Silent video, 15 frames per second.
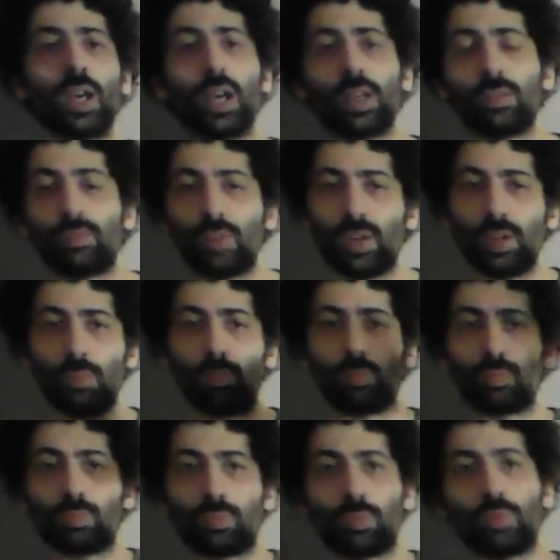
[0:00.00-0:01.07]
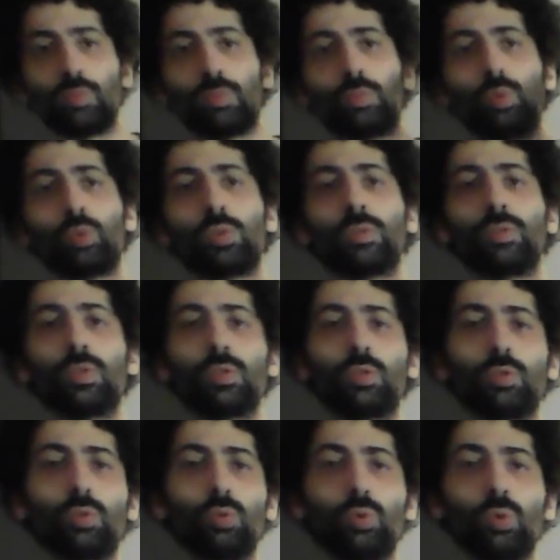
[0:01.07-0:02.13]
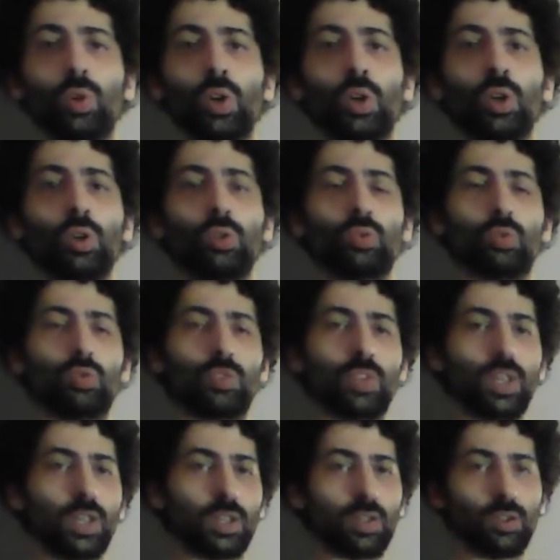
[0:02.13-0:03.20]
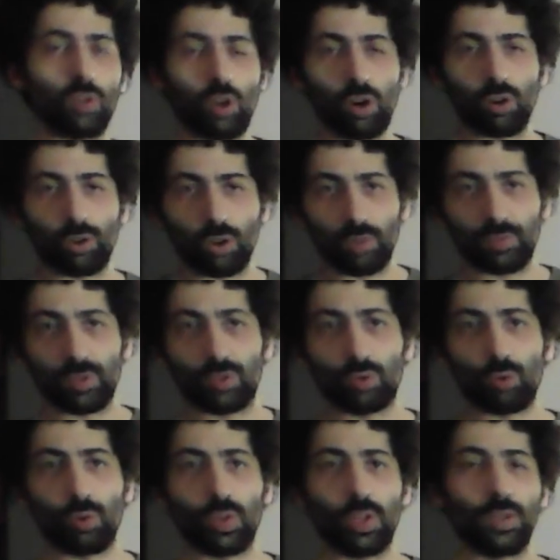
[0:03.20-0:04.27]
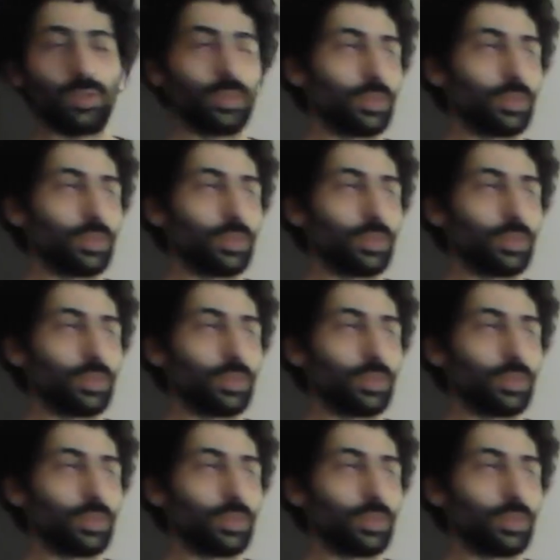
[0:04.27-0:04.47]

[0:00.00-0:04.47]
and very beautiful to see in an arc of a story.